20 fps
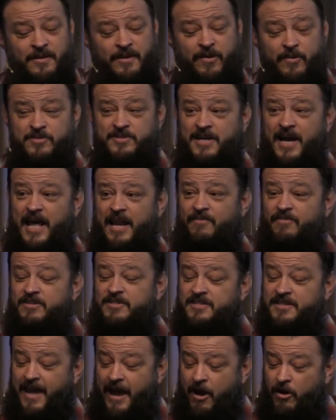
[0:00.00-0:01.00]
he was kind of a
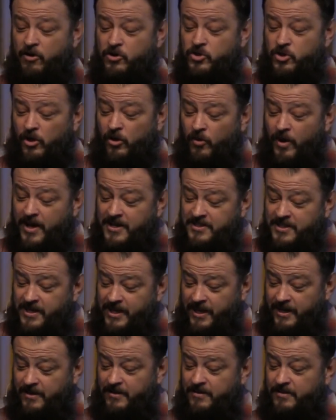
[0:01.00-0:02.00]
scoundrel, wasn't
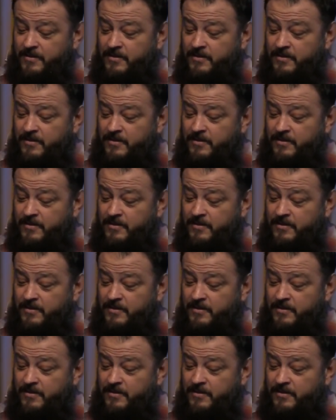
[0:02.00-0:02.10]
he?